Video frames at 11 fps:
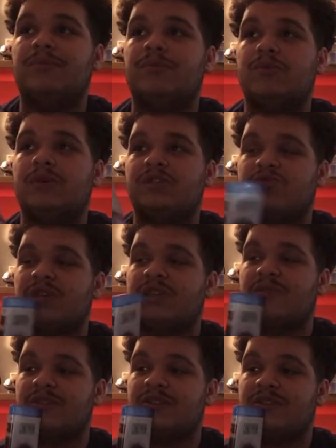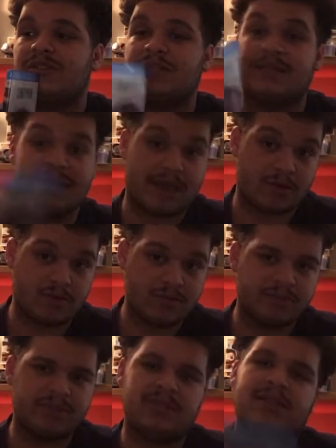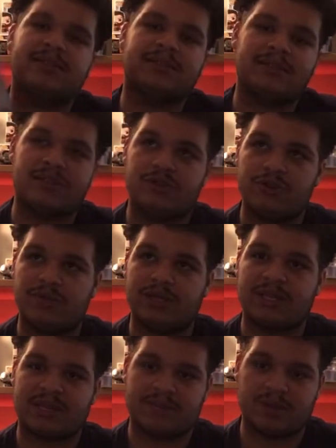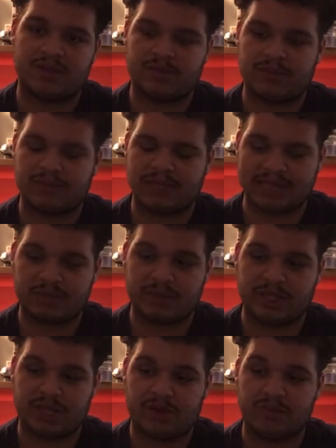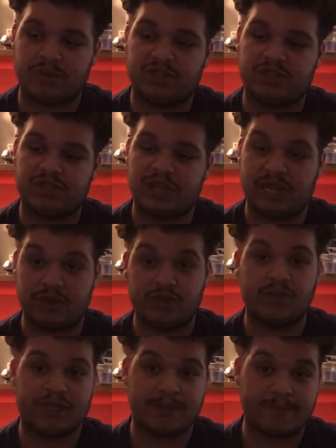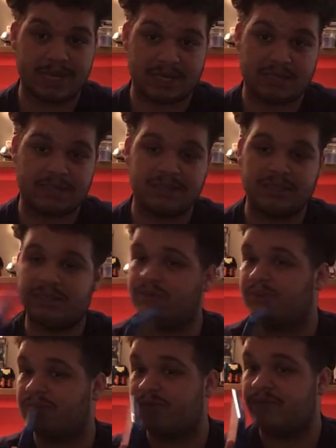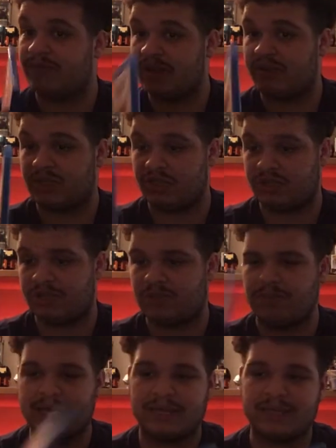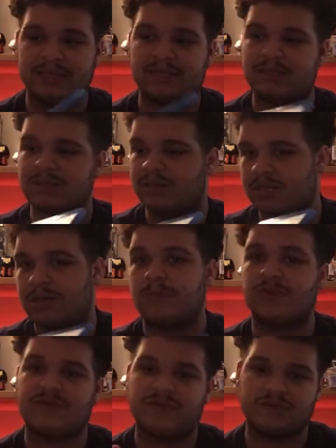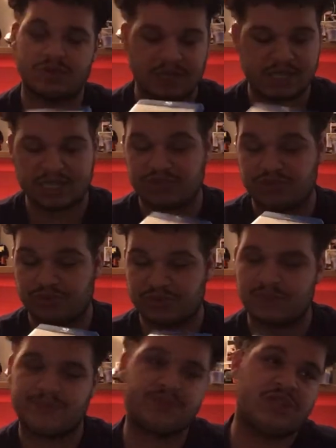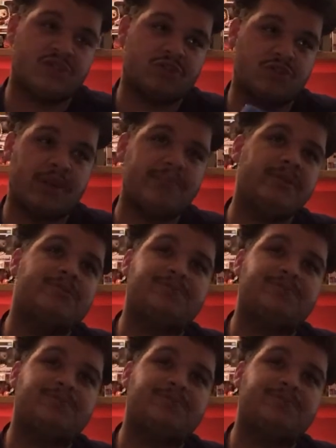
was relevant now, because the new one came out last weekend, which I do recommend it. It was very good, minus a couple of issues in the script.